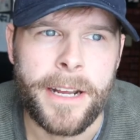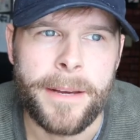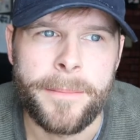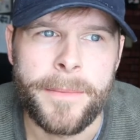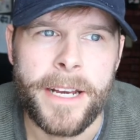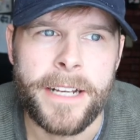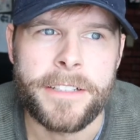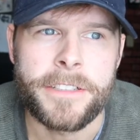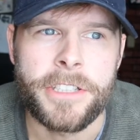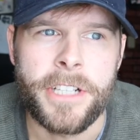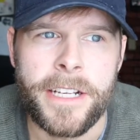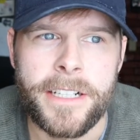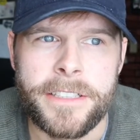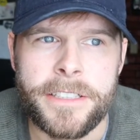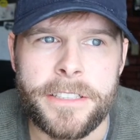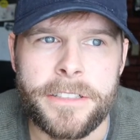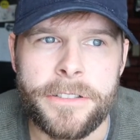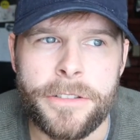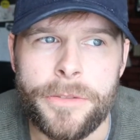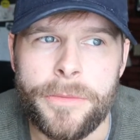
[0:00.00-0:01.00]
I'm not
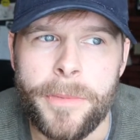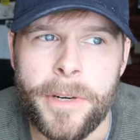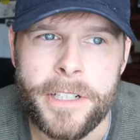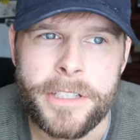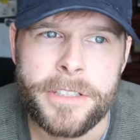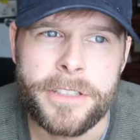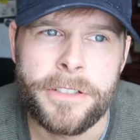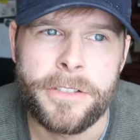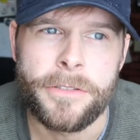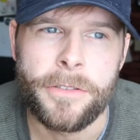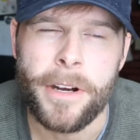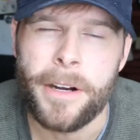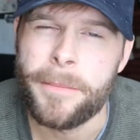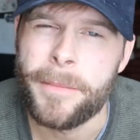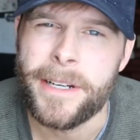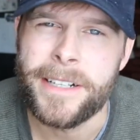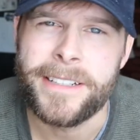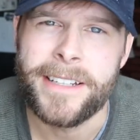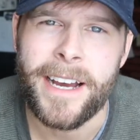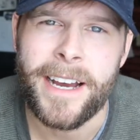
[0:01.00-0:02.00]
changing too much throughout
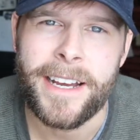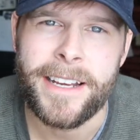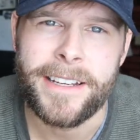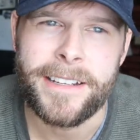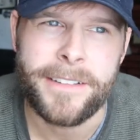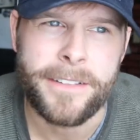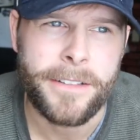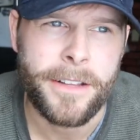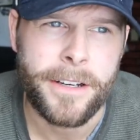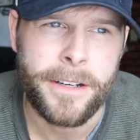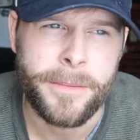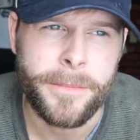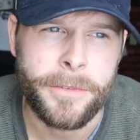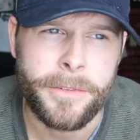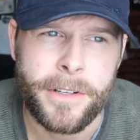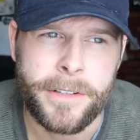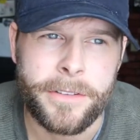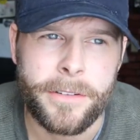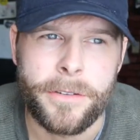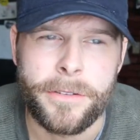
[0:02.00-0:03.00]
my diet
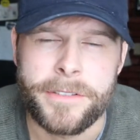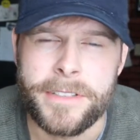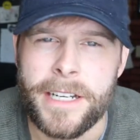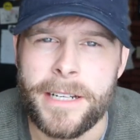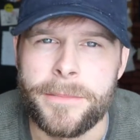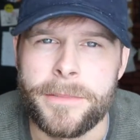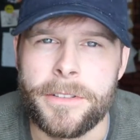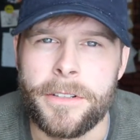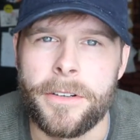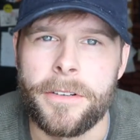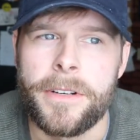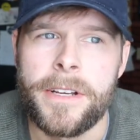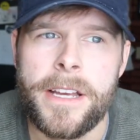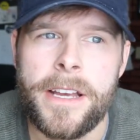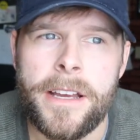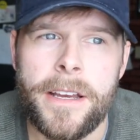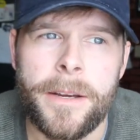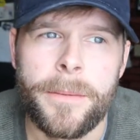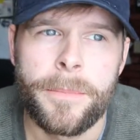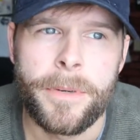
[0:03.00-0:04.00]
throughout the whole time, so
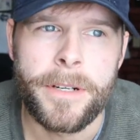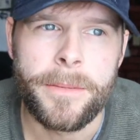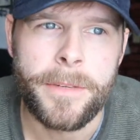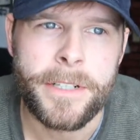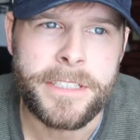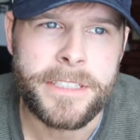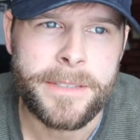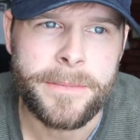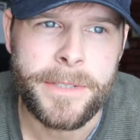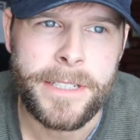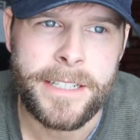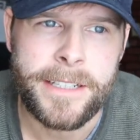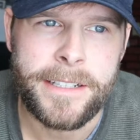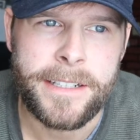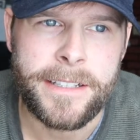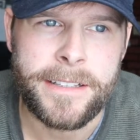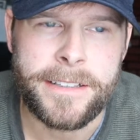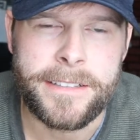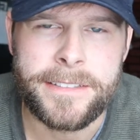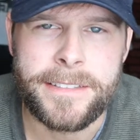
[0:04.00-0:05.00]
pretty much be
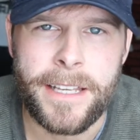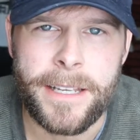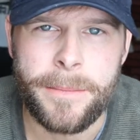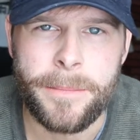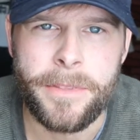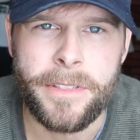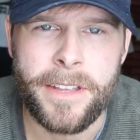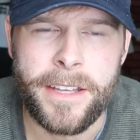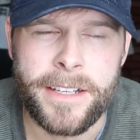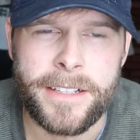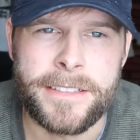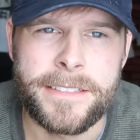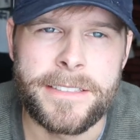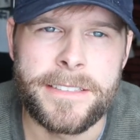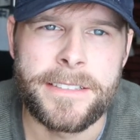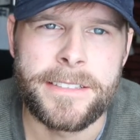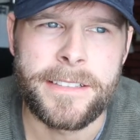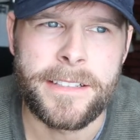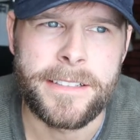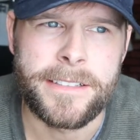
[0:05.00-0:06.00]
eating the same
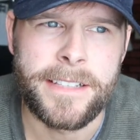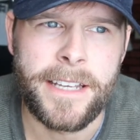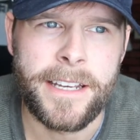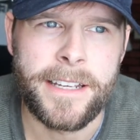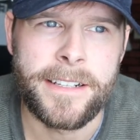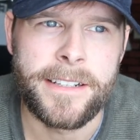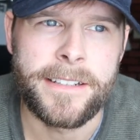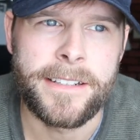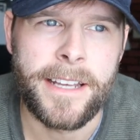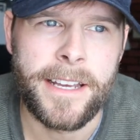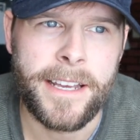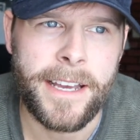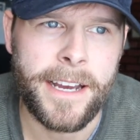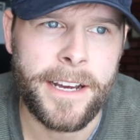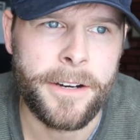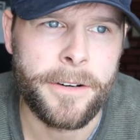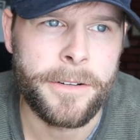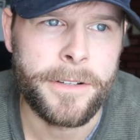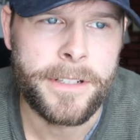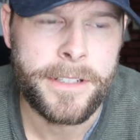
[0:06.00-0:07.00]
things day in and day
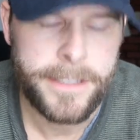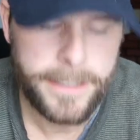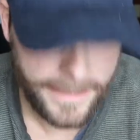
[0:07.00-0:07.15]
out,